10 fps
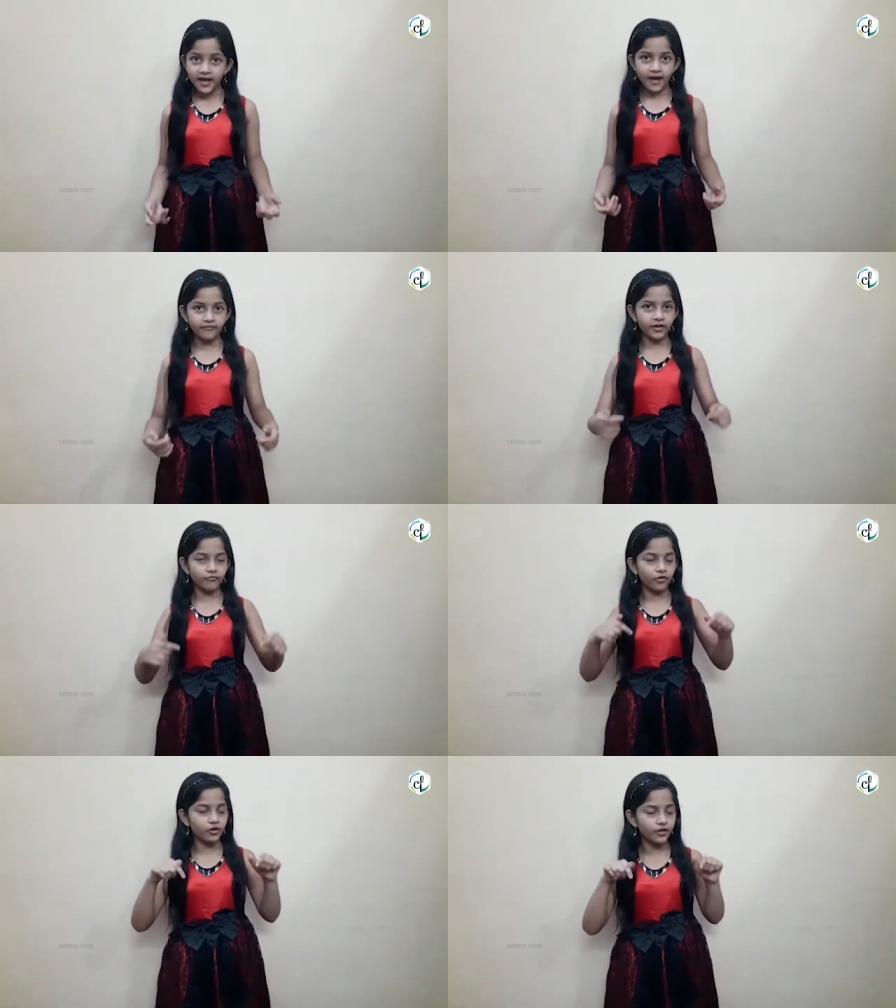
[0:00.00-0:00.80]
and we are
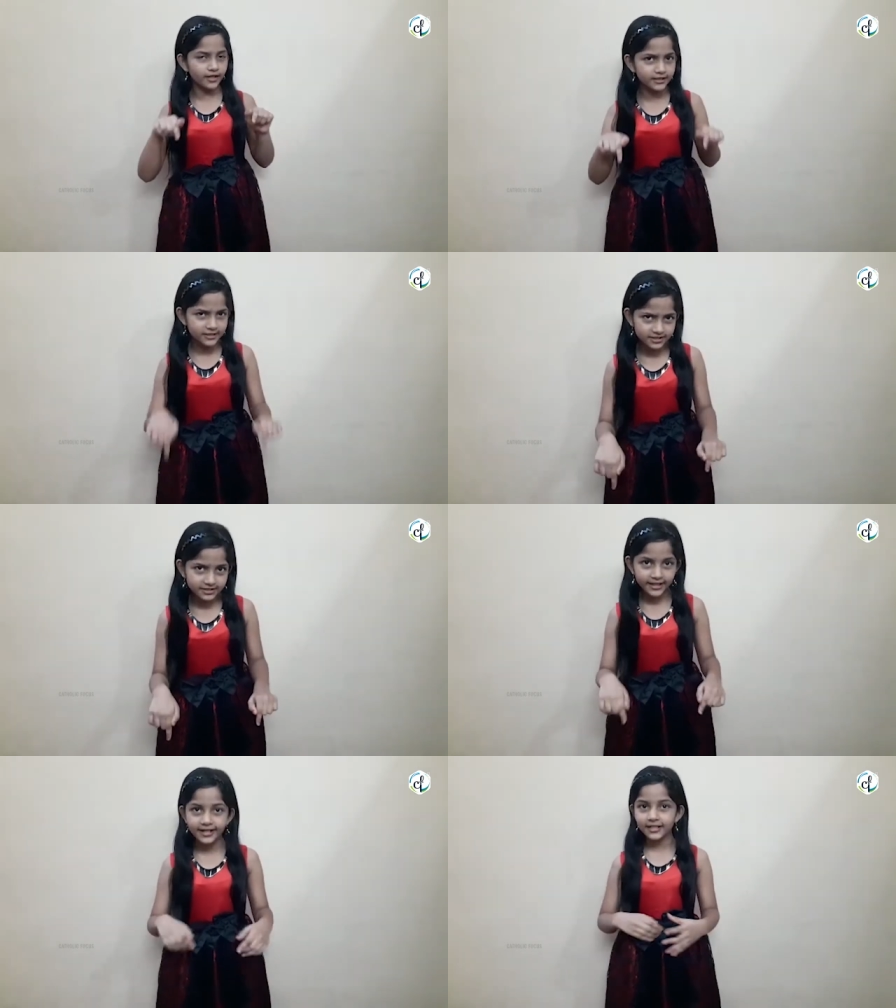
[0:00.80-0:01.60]
following it to
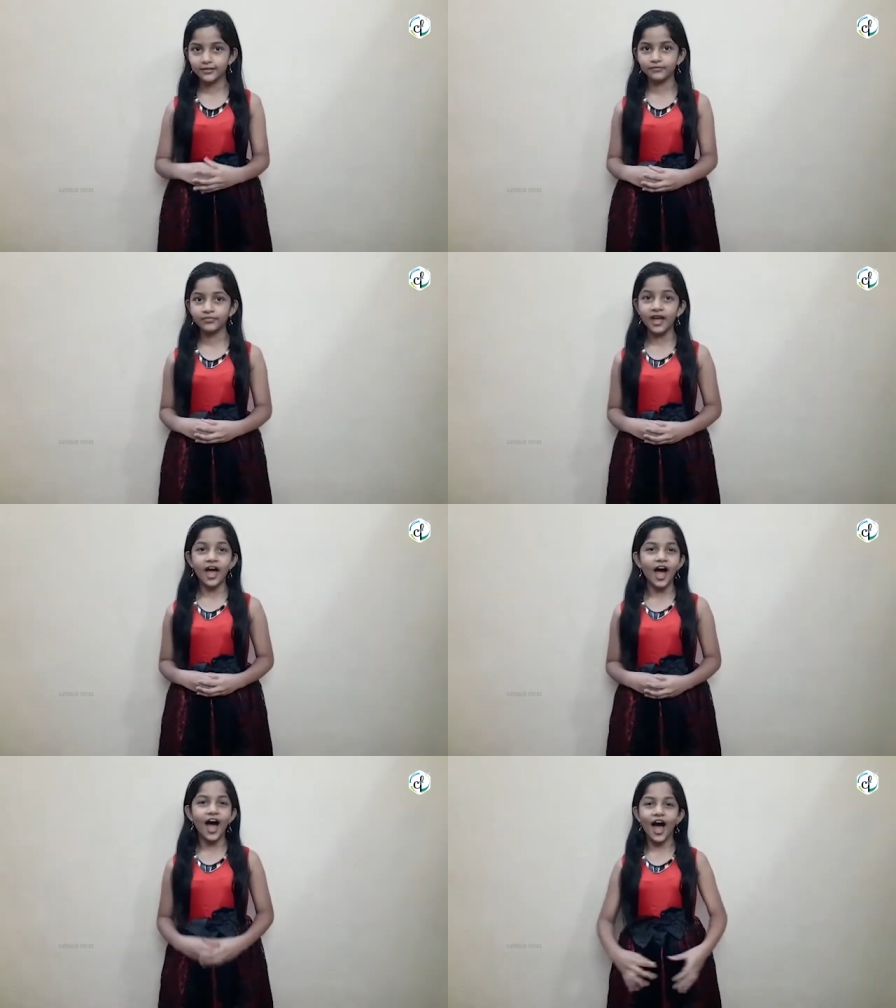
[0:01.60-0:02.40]
date?
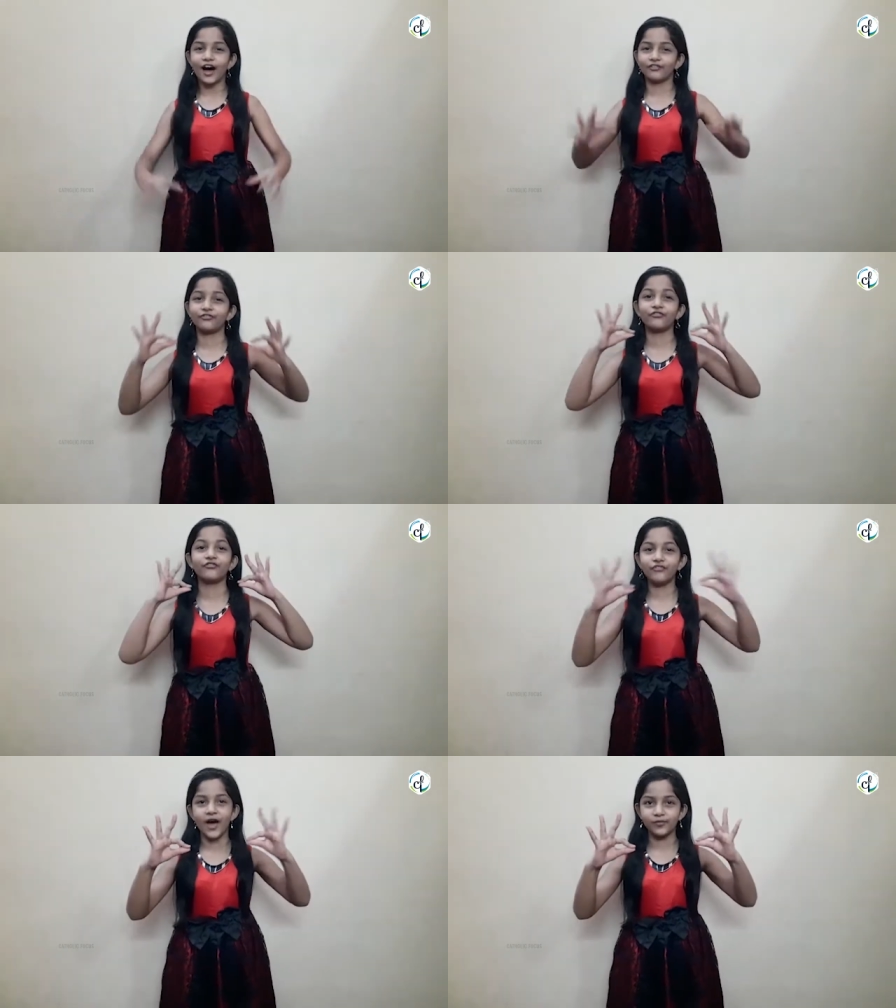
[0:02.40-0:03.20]
Ah,
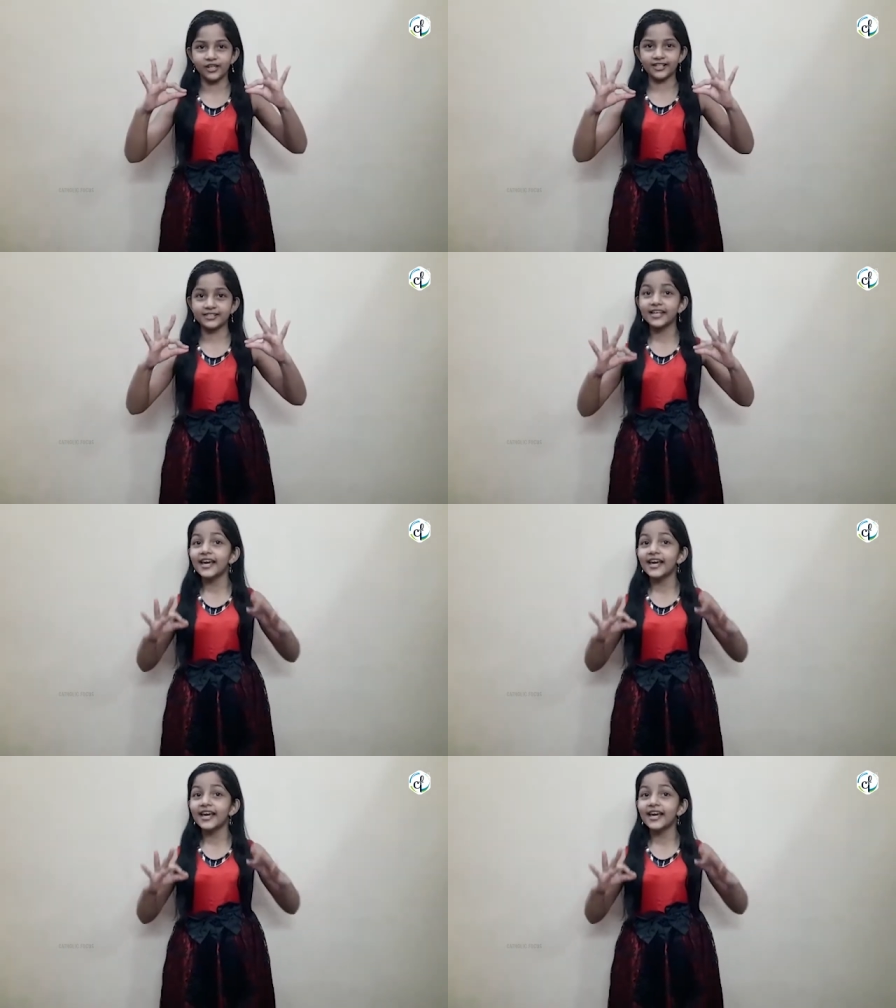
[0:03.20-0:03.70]
fabulous!